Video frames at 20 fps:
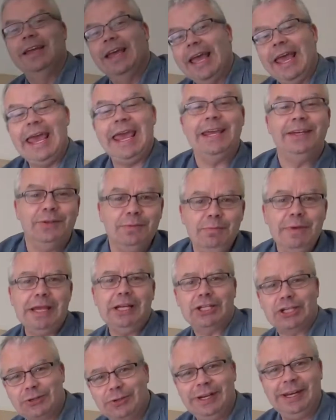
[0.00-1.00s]
Hey
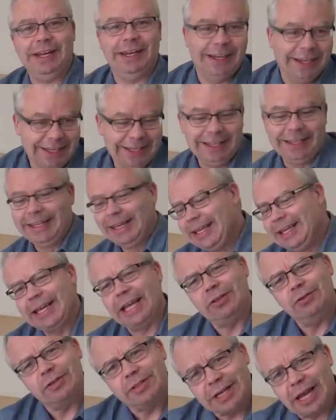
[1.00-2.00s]
Dimitry,
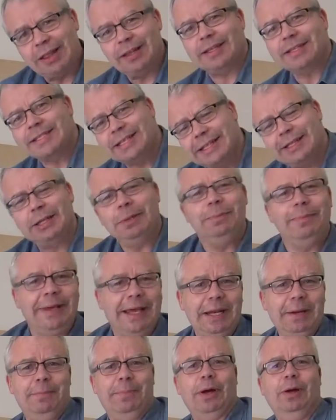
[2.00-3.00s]
can you tell us a little
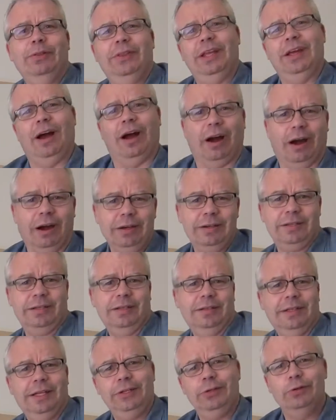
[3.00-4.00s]
bit about the art
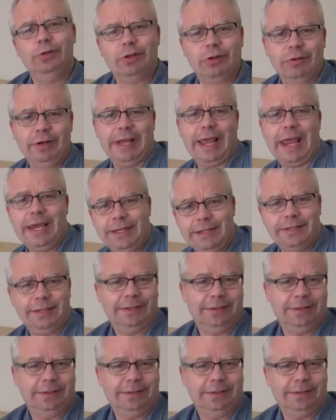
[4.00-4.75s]
that you create?